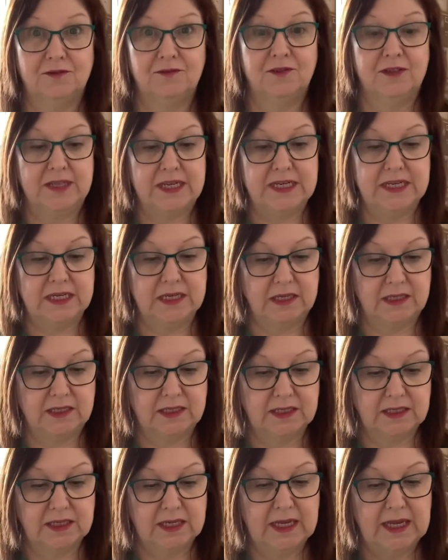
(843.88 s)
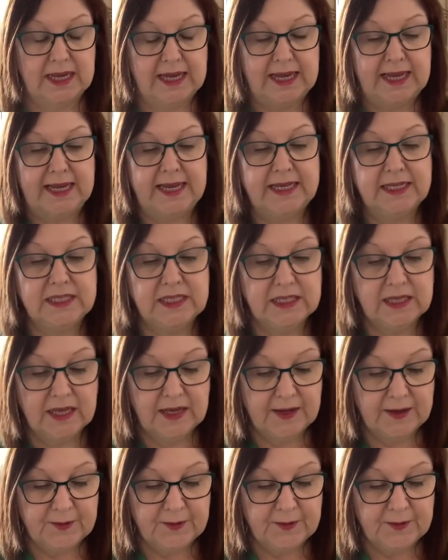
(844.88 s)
for knitters, is